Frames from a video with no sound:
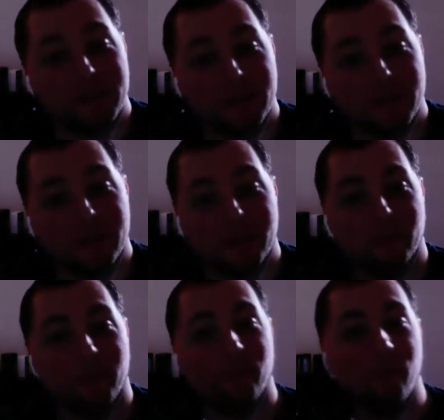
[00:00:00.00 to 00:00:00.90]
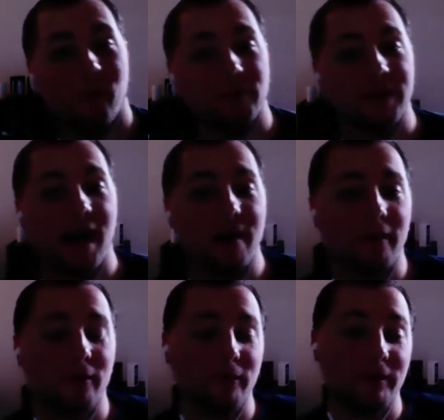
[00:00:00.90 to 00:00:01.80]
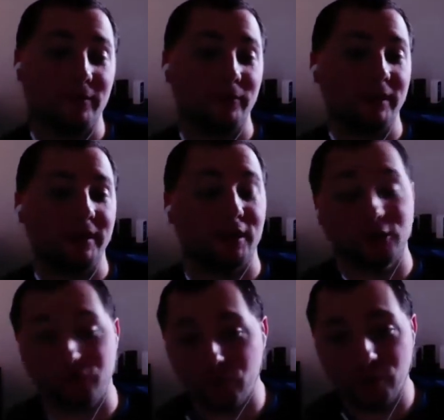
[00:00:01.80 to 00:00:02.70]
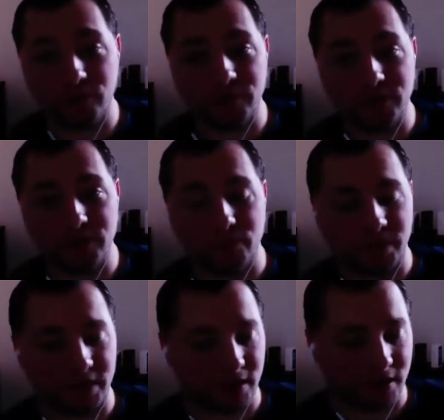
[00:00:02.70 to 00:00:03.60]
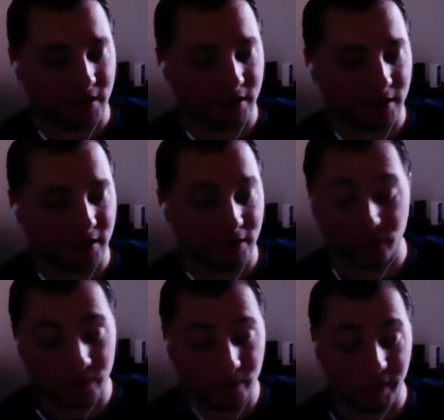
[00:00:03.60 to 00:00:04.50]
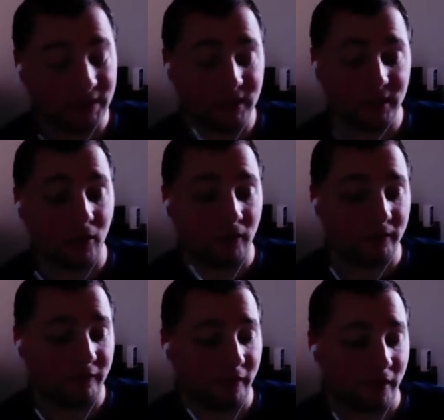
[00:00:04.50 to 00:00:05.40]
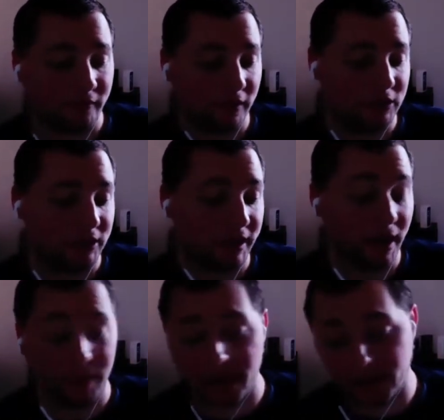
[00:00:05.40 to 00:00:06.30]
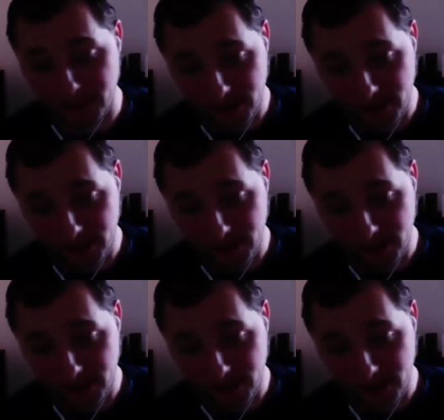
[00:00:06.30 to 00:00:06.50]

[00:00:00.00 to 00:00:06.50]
me with what was with the controls, with basically the whole function of the game, and then